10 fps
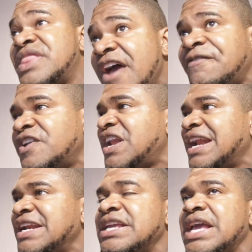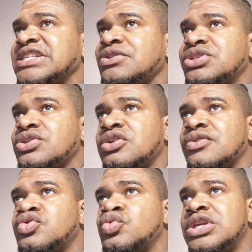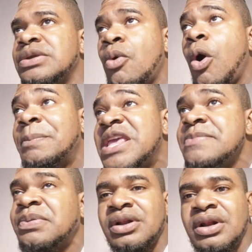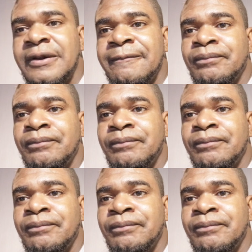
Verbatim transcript: Definitely as a result of Suki, more people